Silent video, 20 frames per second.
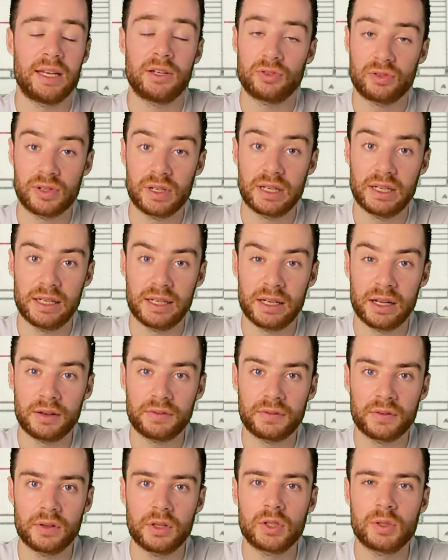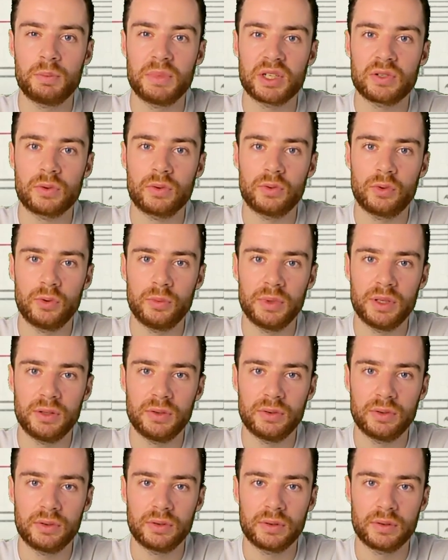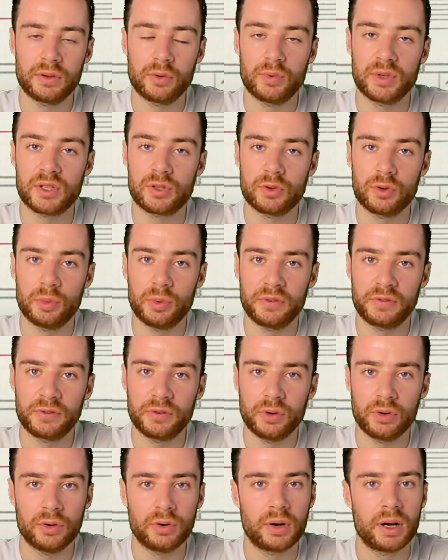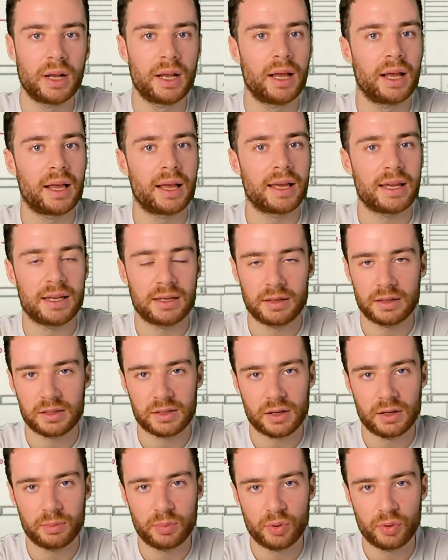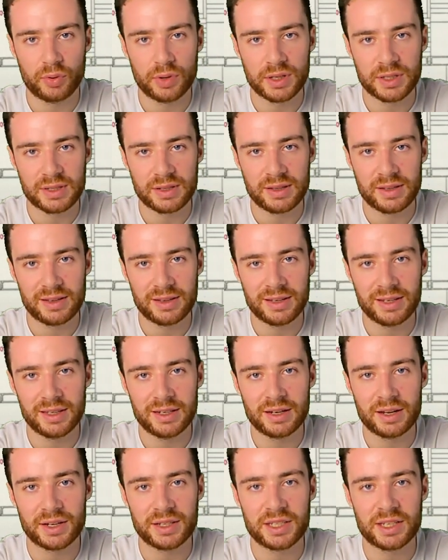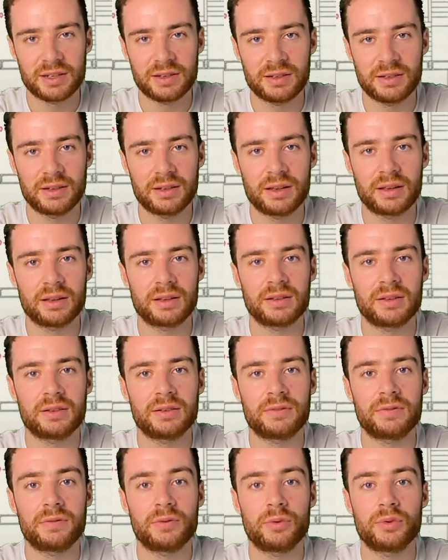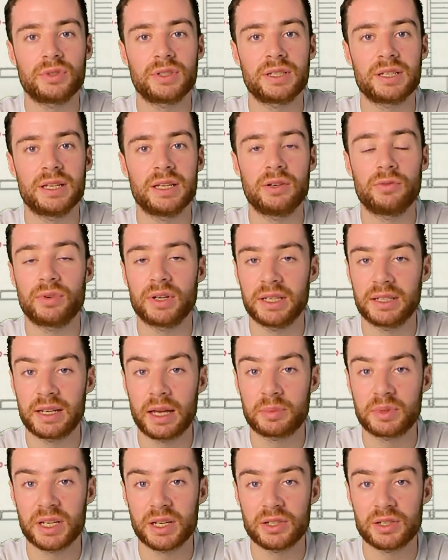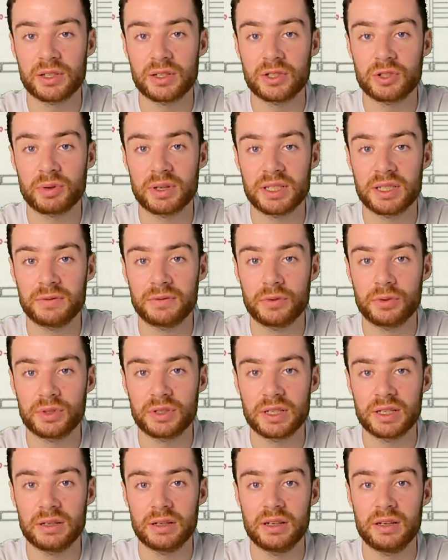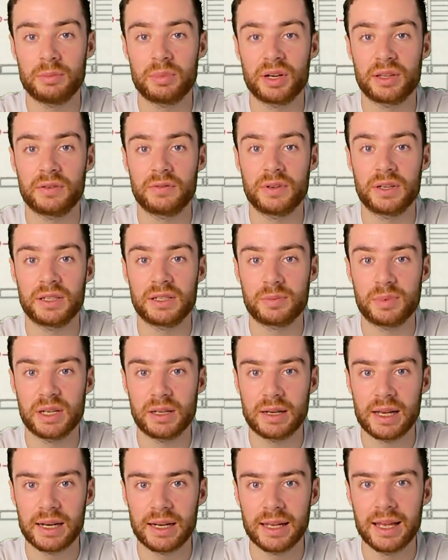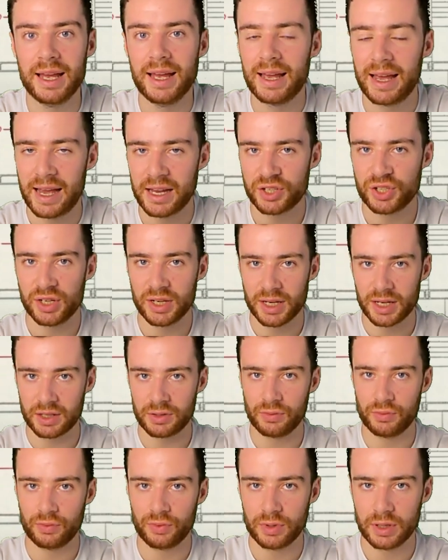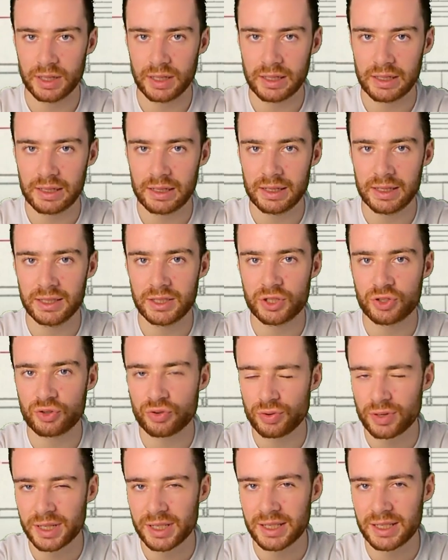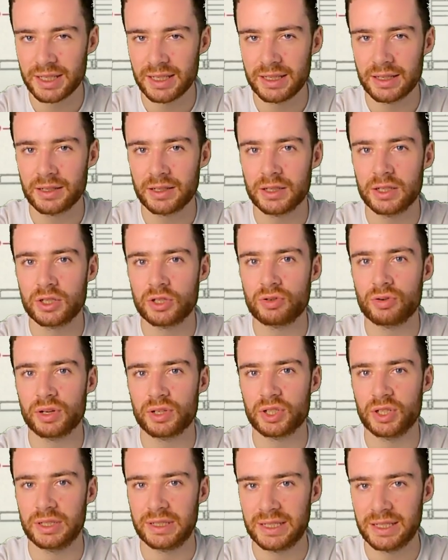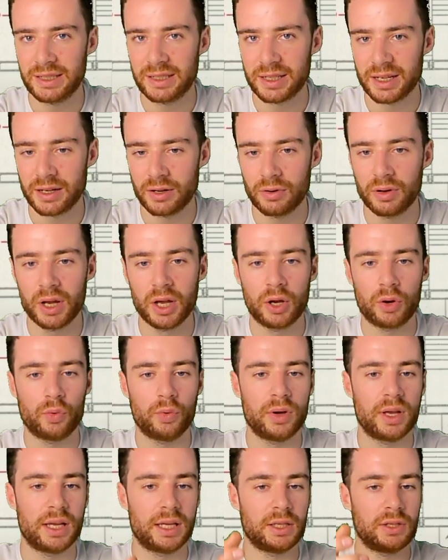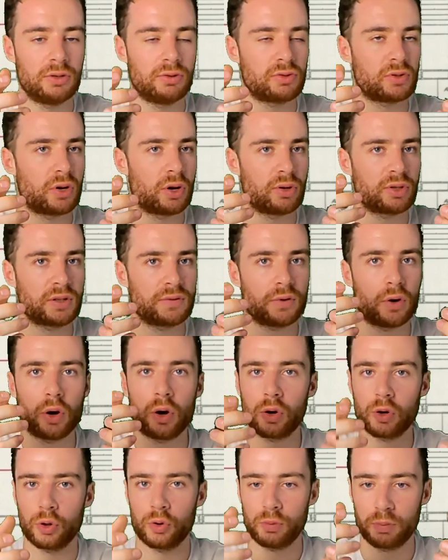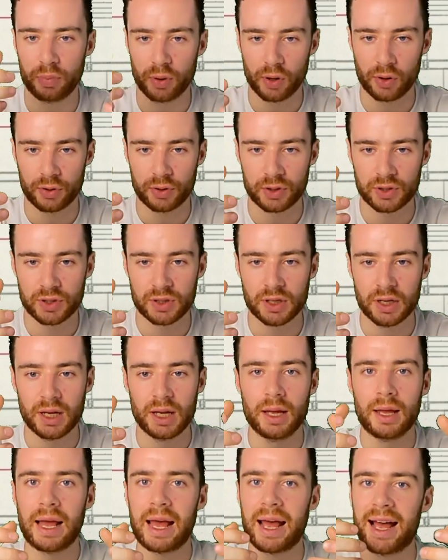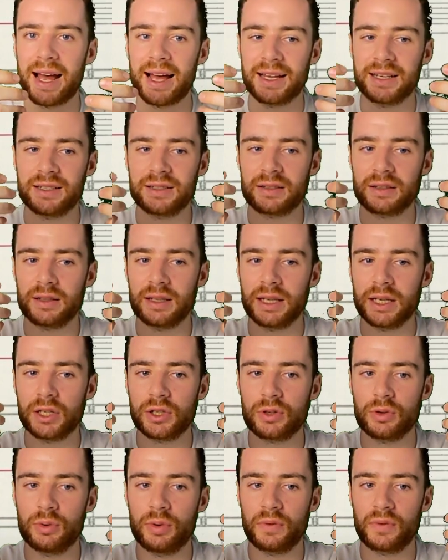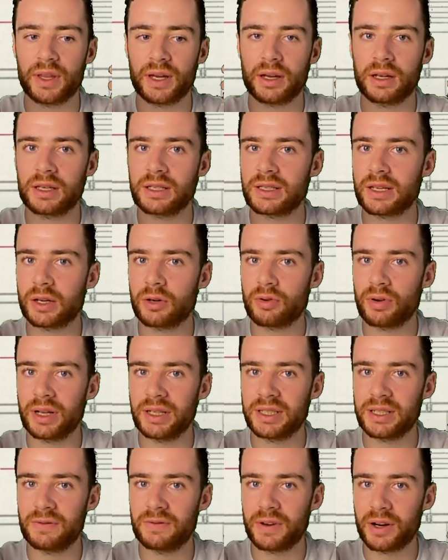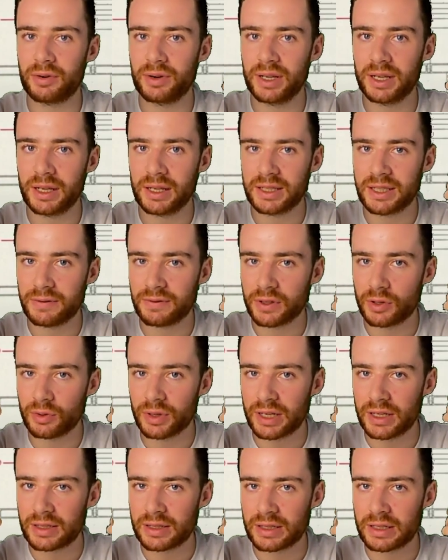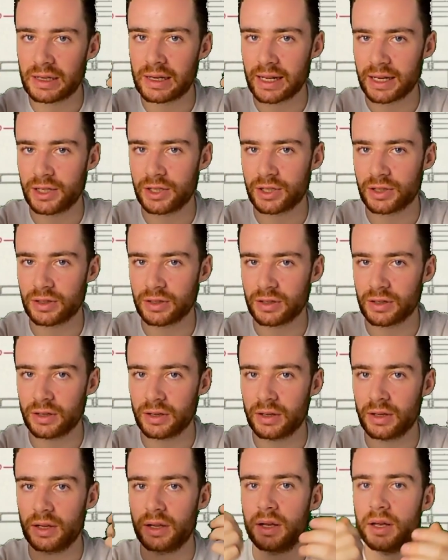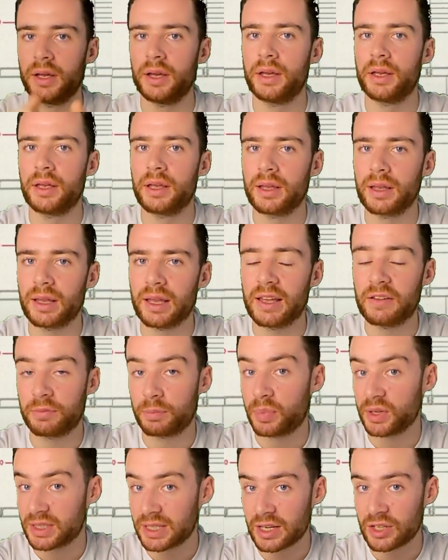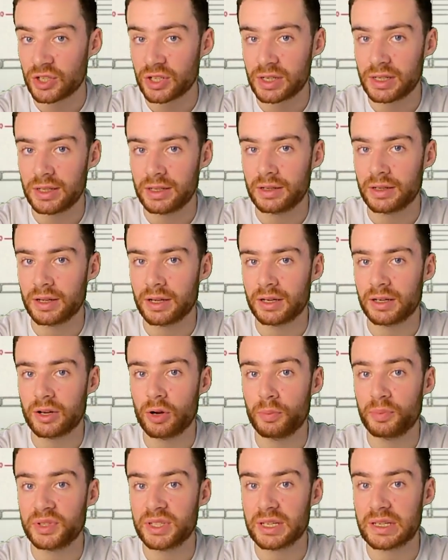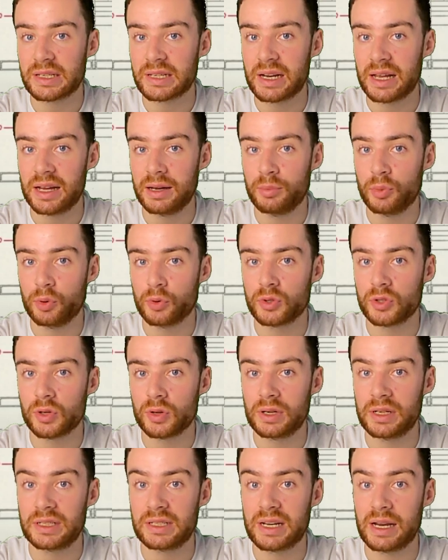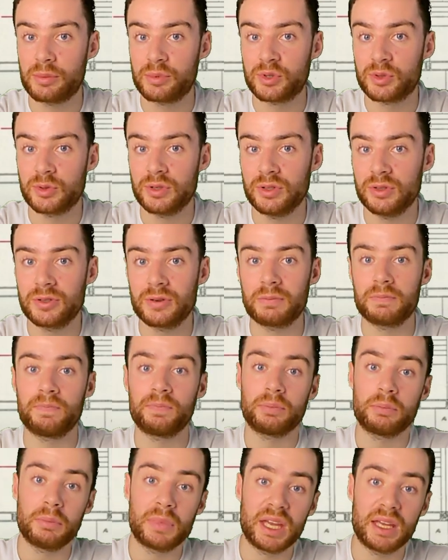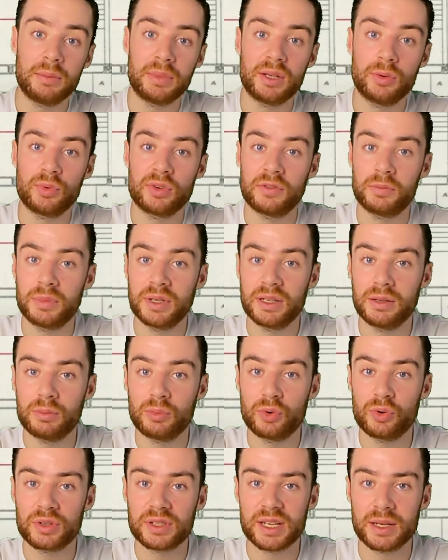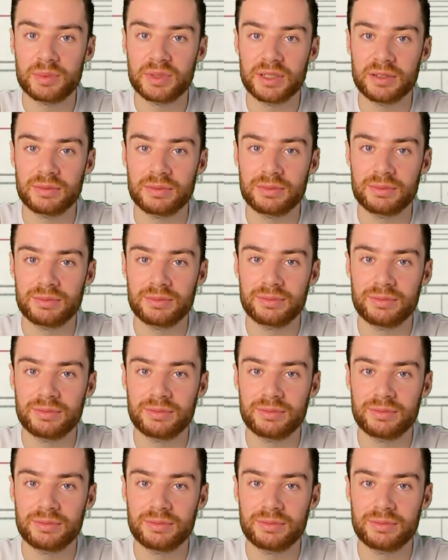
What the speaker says: Interestingly enough, the Maison Domino that we saw before, here an example is the 1914 readaptation in 2014 by the Venice Biennale, actually had a really tricky construction detail where it used loads of hollow blocks, and the issue with that is it created very difficult installation. If potentially a composite slab or solid slab was used, maybe it would have been more accepted.